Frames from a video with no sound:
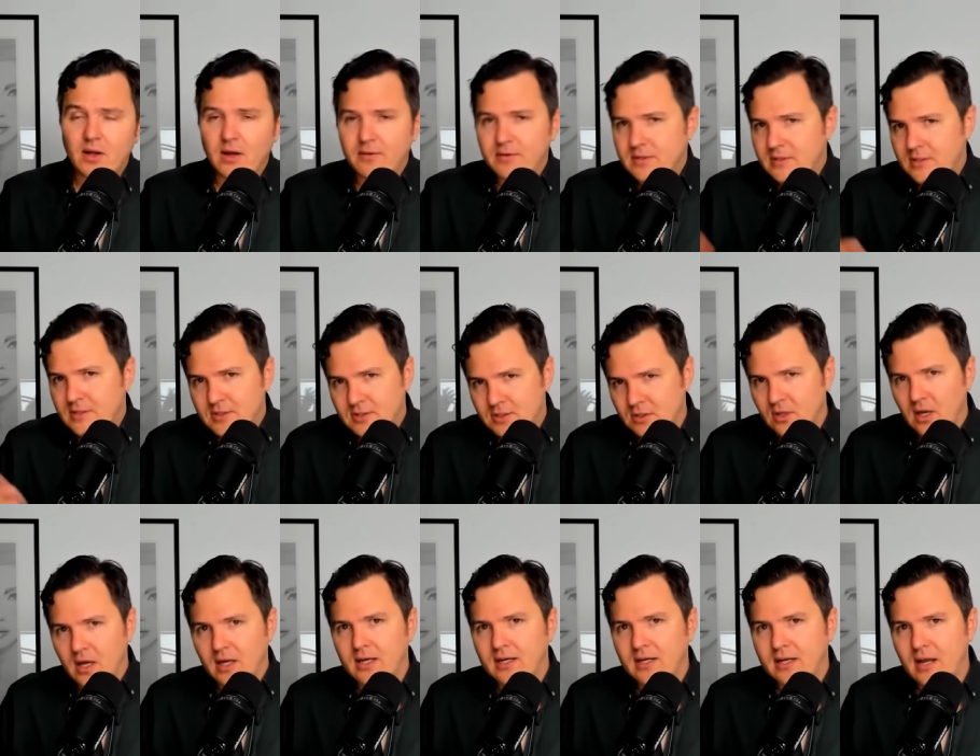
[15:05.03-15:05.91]
Obviously,
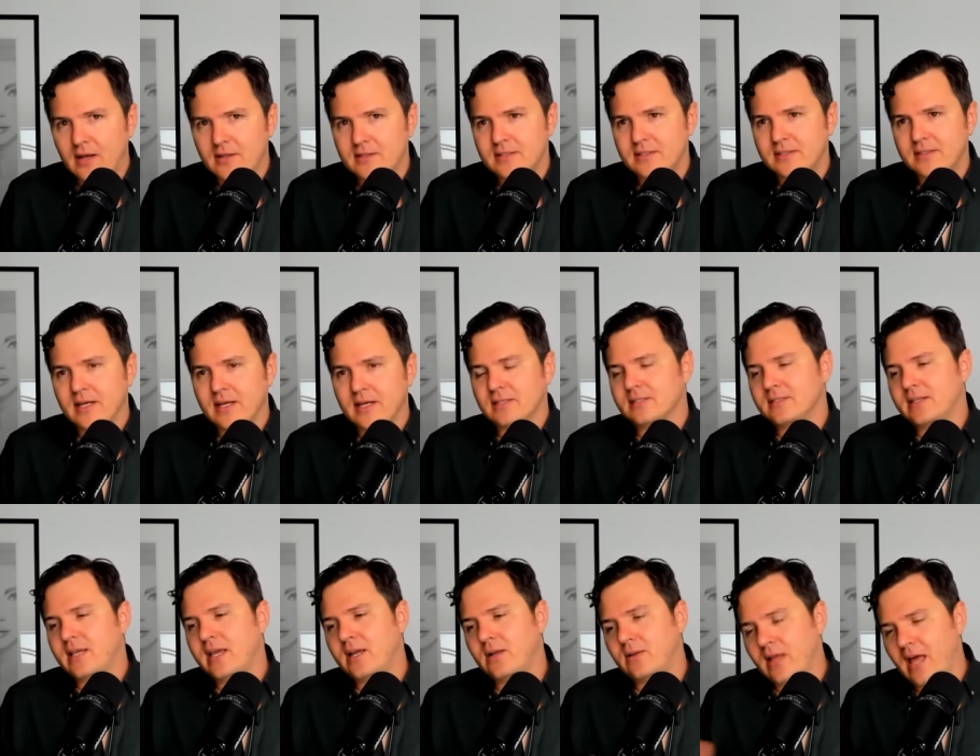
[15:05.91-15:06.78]
Solana now it's the second
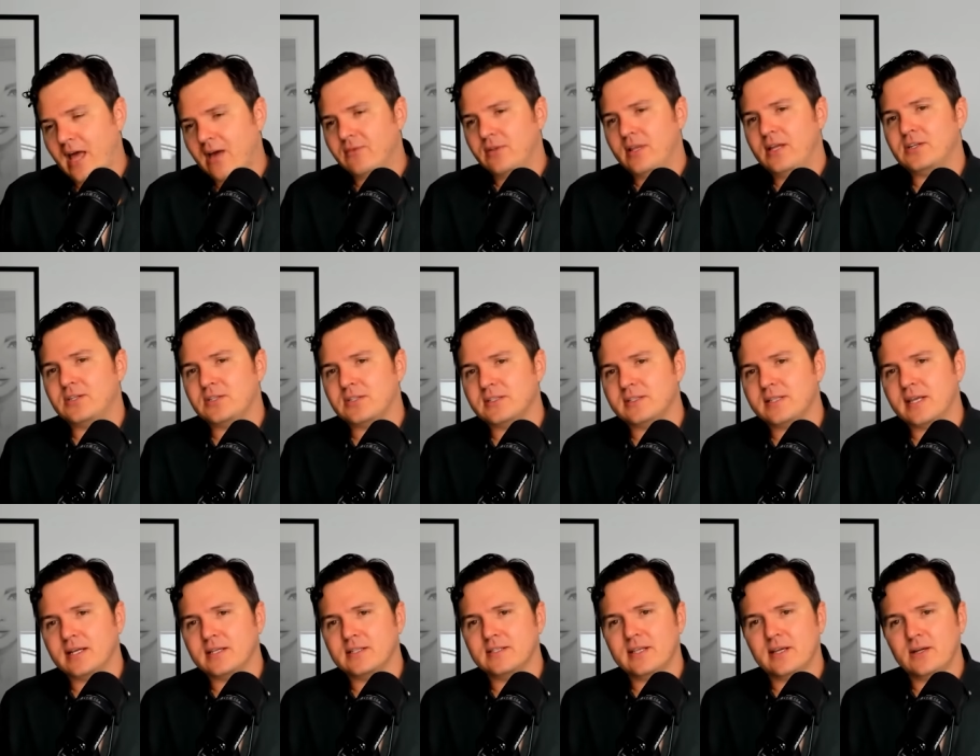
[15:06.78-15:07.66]
cycle. Avalanche is the
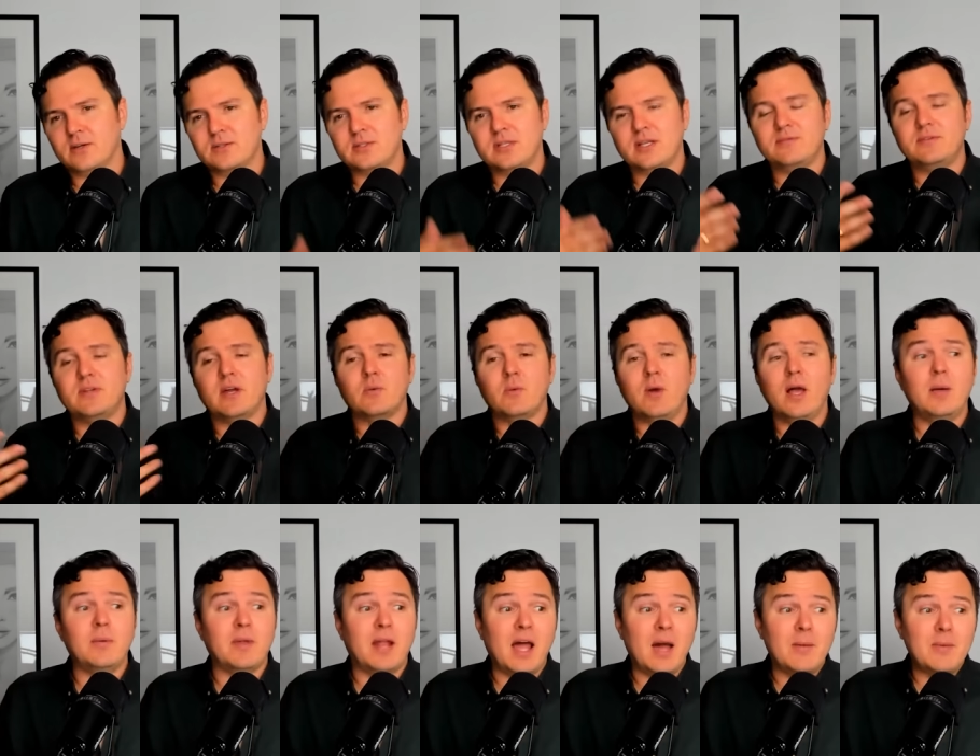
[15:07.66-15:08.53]
second cycle, so they've done well.
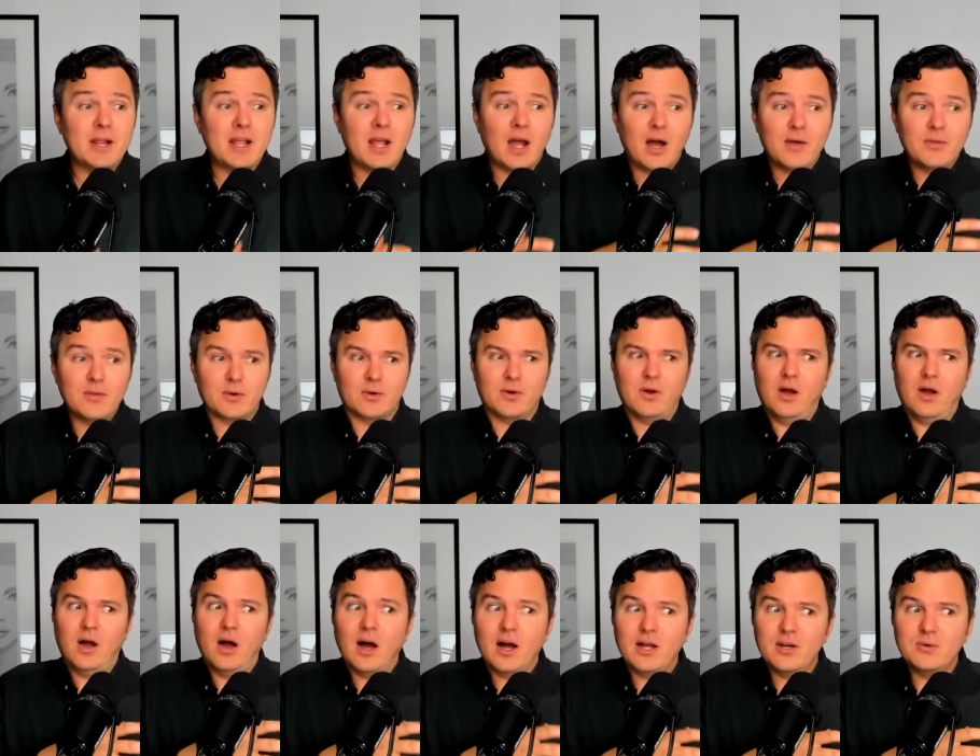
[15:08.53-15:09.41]
But how many other
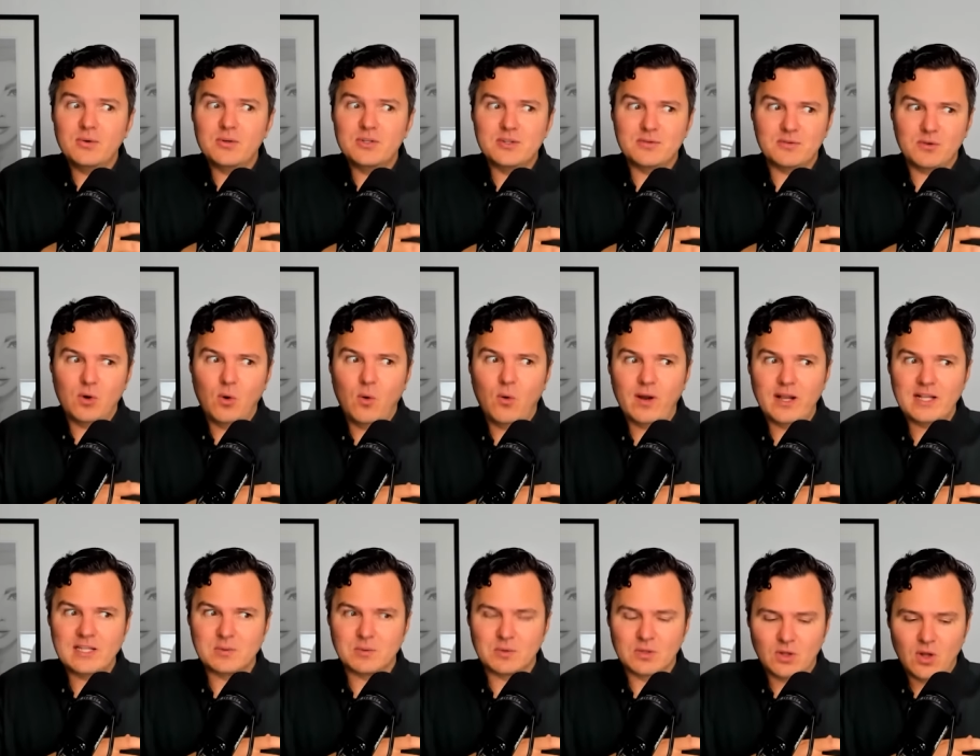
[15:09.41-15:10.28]
hundreds of
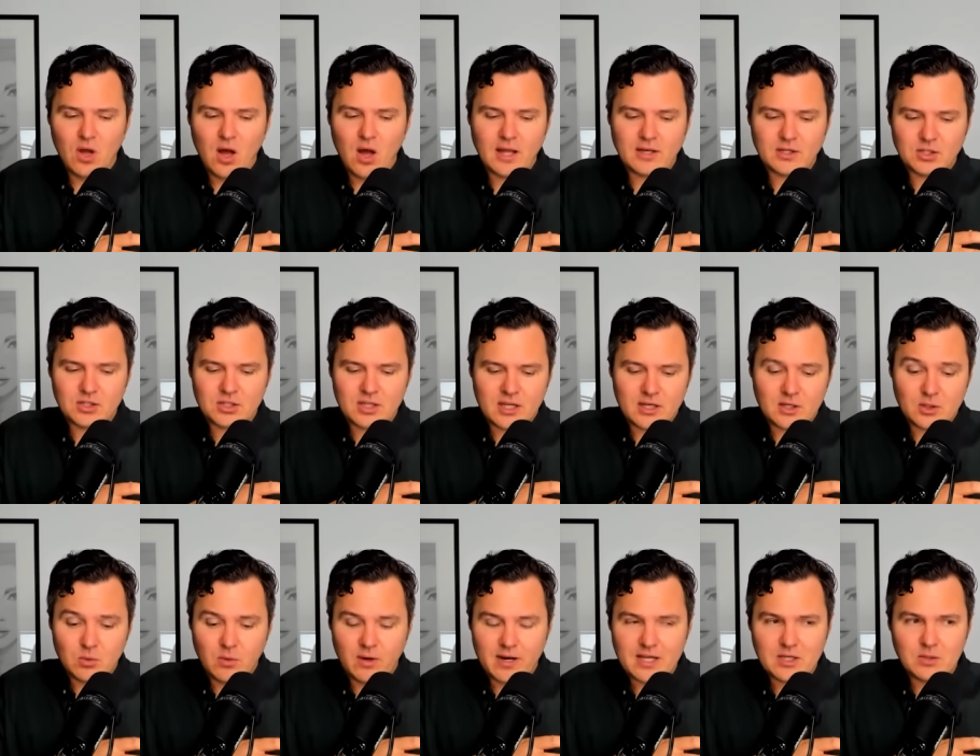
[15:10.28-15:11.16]
coins were launched in
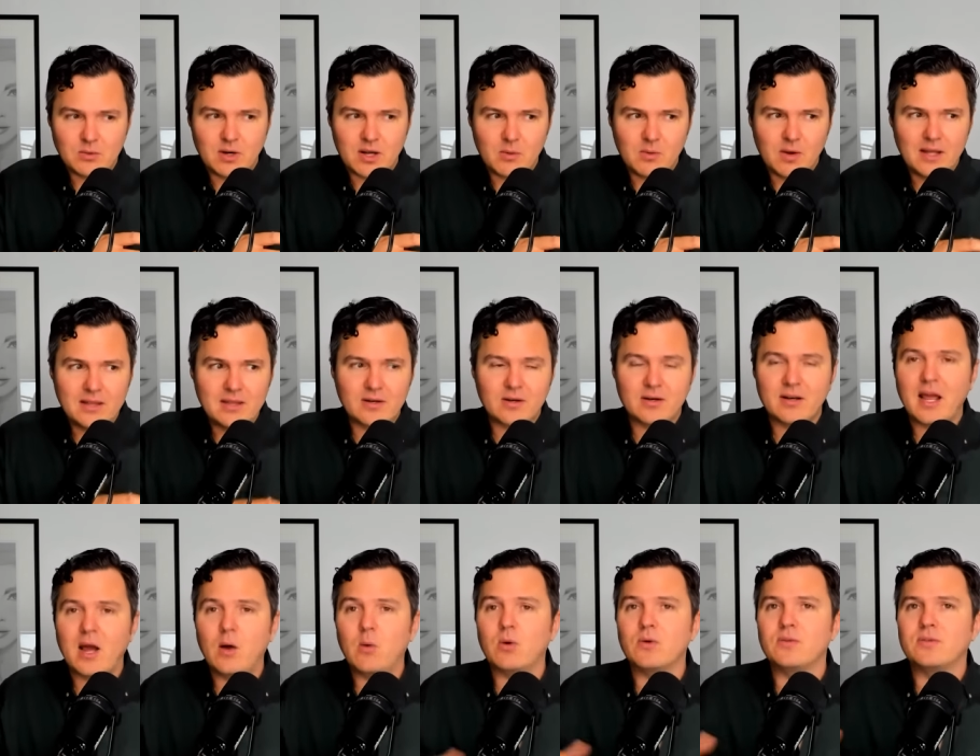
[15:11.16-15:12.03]
twenty twenty-one that are
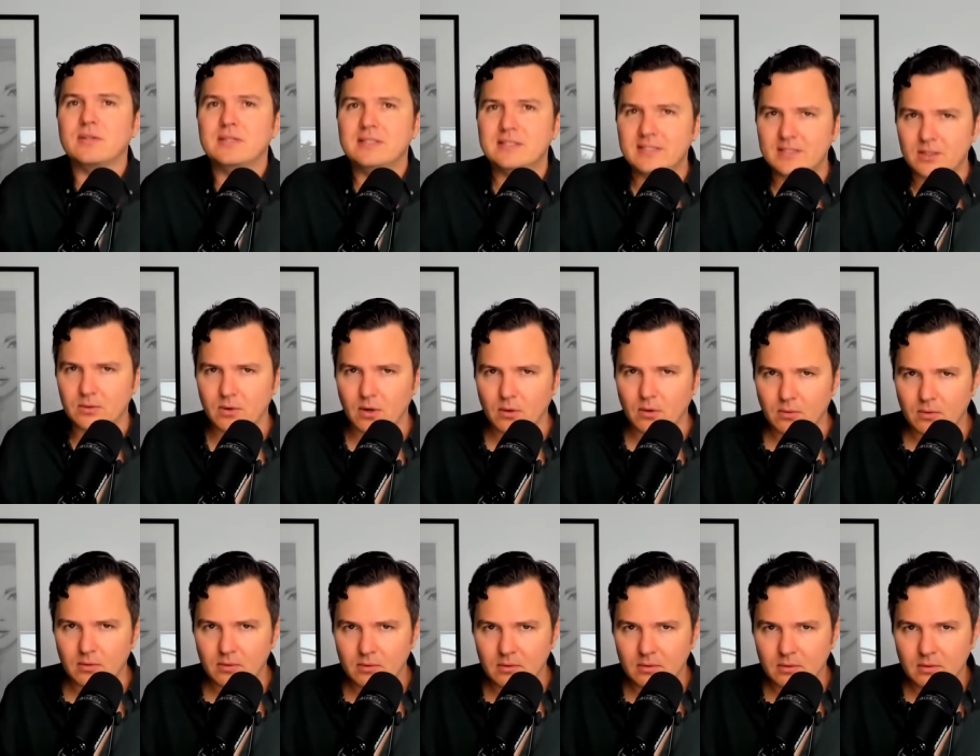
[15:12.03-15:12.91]
now worth zero?
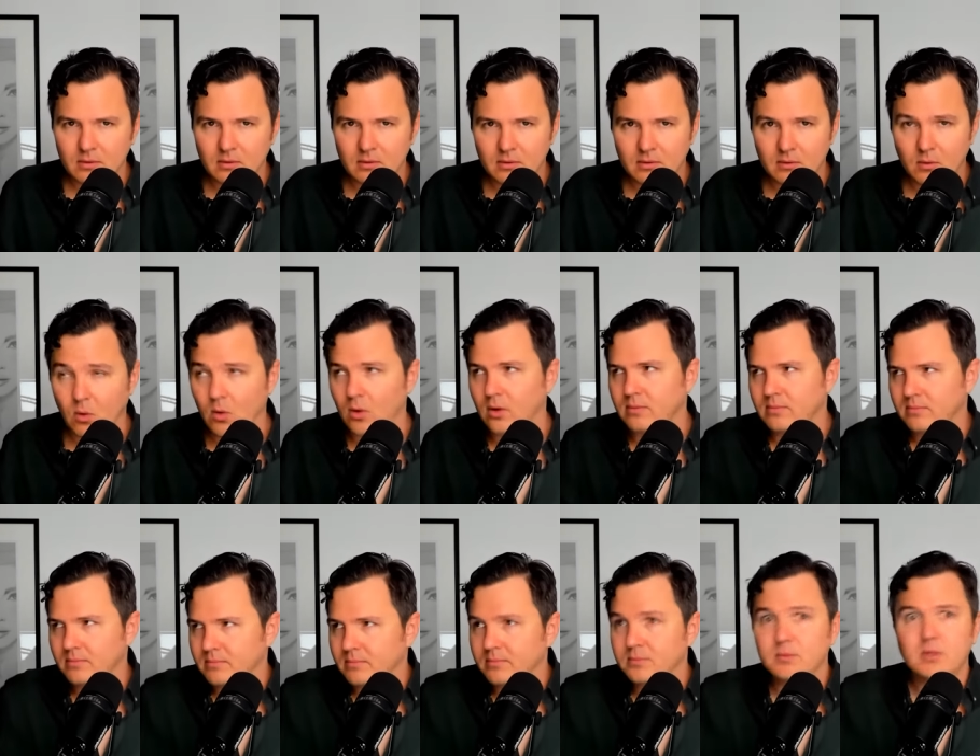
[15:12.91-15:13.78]
Or,
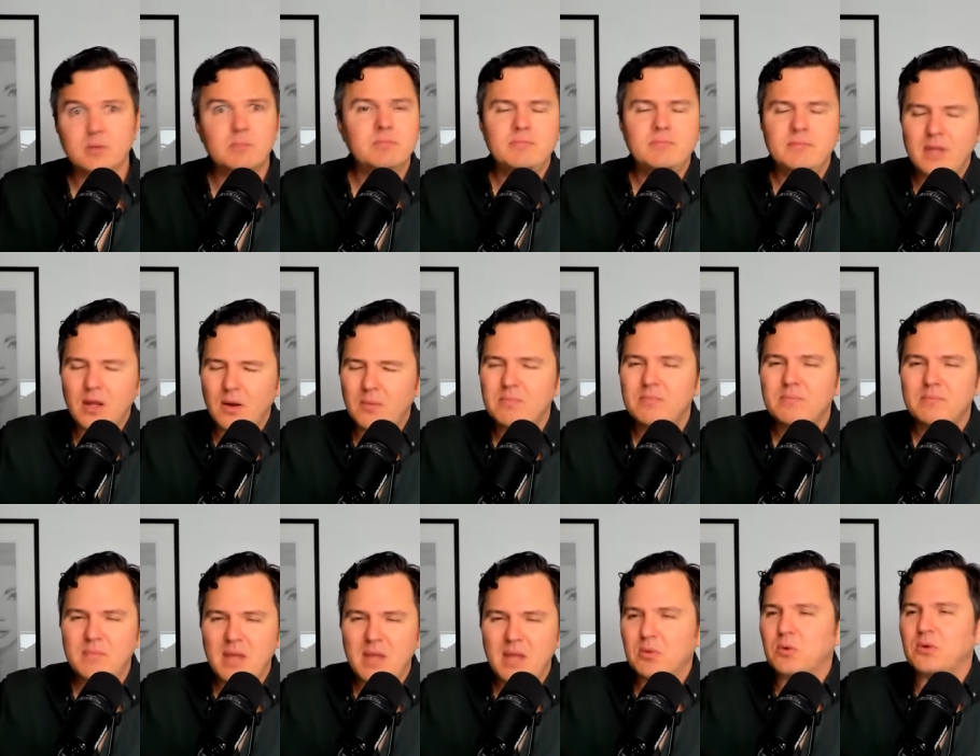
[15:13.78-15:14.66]
you know,
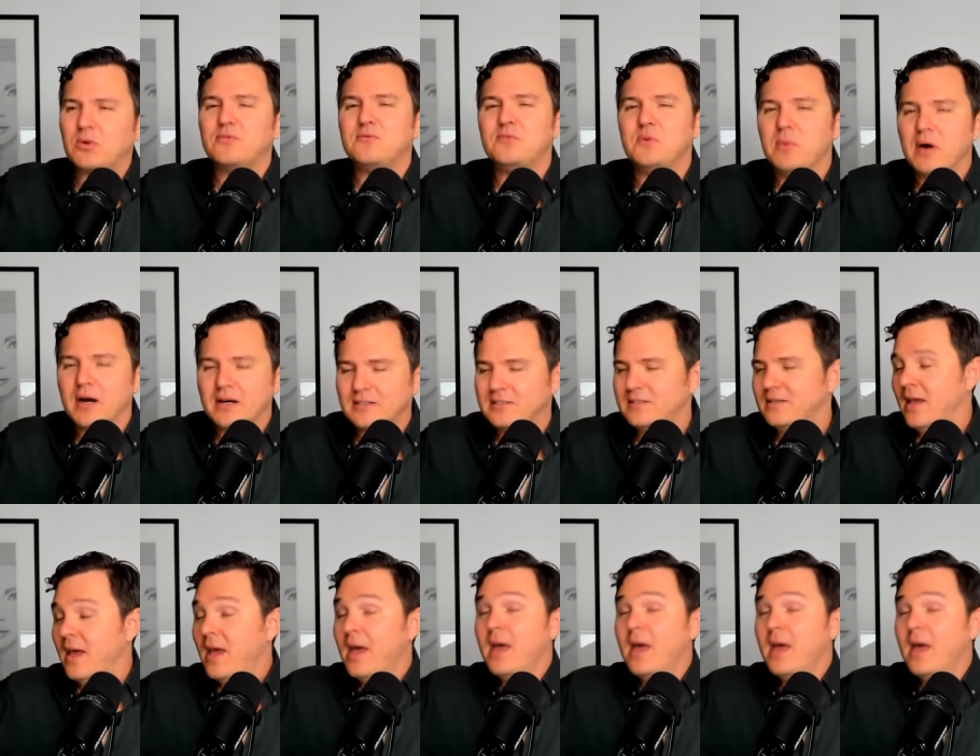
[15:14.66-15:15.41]
maybe they're worth a few bucks.